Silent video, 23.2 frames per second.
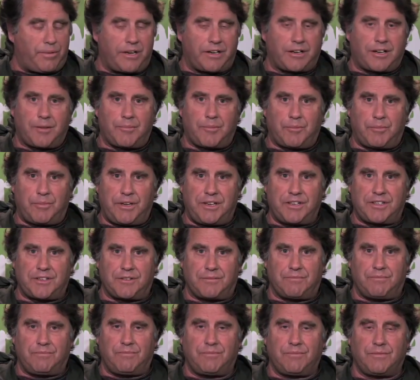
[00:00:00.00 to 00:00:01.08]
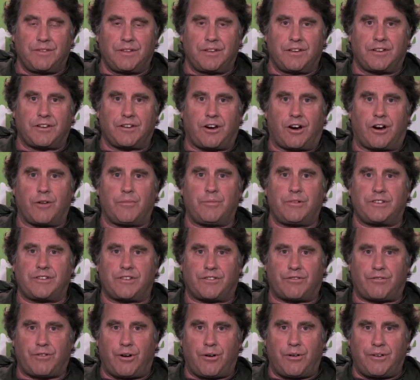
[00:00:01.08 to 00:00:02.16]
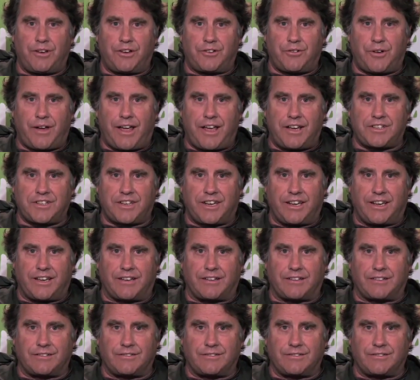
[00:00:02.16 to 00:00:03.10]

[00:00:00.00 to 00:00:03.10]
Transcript: pick up a piece of garbage and throw it in a trash can.